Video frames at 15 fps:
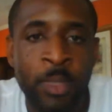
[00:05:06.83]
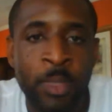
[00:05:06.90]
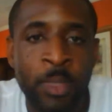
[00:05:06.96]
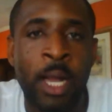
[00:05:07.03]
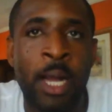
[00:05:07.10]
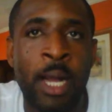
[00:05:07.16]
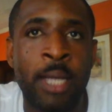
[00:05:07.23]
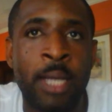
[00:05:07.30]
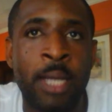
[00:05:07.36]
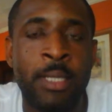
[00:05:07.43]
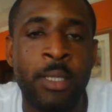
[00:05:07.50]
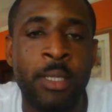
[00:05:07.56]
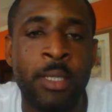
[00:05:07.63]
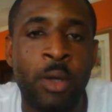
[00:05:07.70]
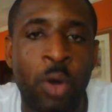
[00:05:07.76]
and
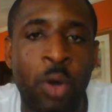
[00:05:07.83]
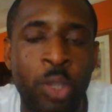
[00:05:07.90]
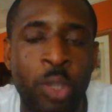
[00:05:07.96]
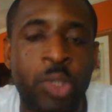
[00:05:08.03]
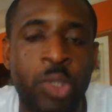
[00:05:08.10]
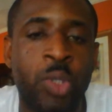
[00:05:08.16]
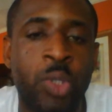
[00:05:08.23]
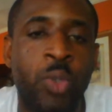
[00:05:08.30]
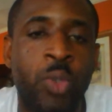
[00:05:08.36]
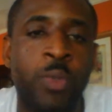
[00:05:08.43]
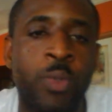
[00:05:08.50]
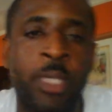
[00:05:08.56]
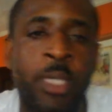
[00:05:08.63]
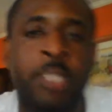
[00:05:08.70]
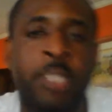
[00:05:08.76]
also
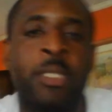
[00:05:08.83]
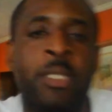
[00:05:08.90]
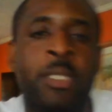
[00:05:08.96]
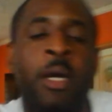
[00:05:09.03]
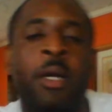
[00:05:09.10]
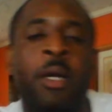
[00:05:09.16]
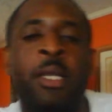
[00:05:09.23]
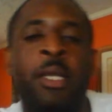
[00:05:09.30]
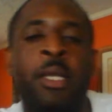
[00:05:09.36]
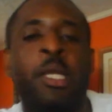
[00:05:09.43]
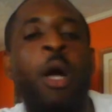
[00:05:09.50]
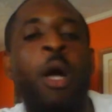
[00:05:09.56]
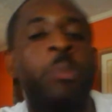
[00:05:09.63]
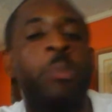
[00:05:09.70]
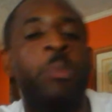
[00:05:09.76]
it's it
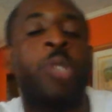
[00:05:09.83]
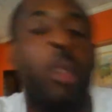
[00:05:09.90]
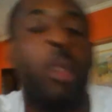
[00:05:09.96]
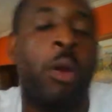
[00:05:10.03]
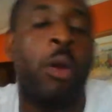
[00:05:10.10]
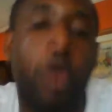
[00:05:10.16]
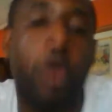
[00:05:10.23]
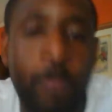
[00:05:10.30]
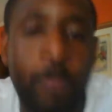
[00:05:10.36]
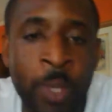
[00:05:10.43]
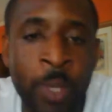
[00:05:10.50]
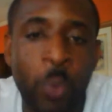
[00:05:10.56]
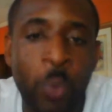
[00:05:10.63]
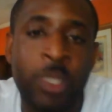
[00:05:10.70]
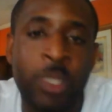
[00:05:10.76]
comes along
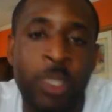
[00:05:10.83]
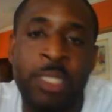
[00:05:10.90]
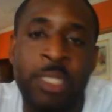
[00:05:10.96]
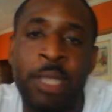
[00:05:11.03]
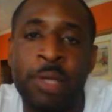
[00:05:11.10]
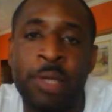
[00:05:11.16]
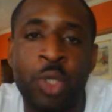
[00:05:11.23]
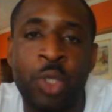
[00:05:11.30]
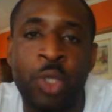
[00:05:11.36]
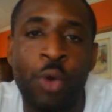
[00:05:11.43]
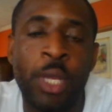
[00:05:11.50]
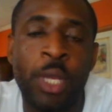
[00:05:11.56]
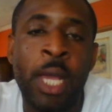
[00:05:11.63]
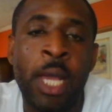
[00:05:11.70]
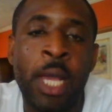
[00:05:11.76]
with the
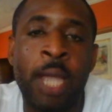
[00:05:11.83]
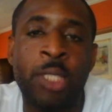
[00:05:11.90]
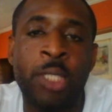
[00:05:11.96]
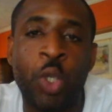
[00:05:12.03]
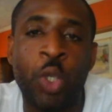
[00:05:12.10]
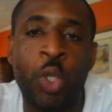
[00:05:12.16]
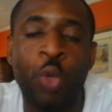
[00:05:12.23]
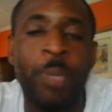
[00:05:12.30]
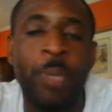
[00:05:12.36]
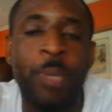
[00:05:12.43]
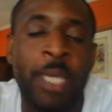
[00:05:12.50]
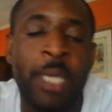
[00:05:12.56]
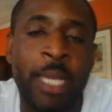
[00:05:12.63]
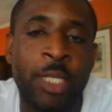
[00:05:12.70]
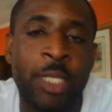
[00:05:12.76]
territory and so you
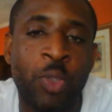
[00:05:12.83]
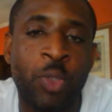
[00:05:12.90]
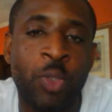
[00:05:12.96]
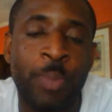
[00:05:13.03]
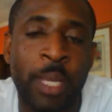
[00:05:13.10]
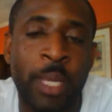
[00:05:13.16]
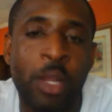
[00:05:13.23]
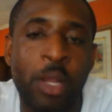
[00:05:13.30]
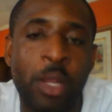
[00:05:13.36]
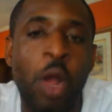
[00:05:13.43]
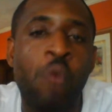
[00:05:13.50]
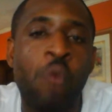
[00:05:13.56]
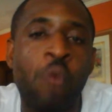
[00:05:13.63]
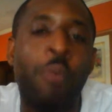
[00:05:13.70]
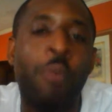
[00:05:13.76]
begin to build
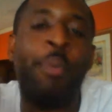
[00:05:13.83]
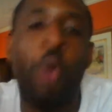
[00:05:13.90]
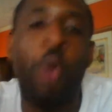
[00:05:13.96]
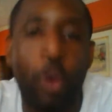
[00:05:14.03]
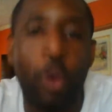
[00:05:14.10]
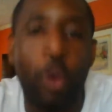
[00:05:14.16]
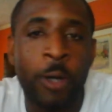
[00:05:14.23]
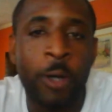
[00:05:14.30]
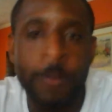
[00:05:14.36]
rapport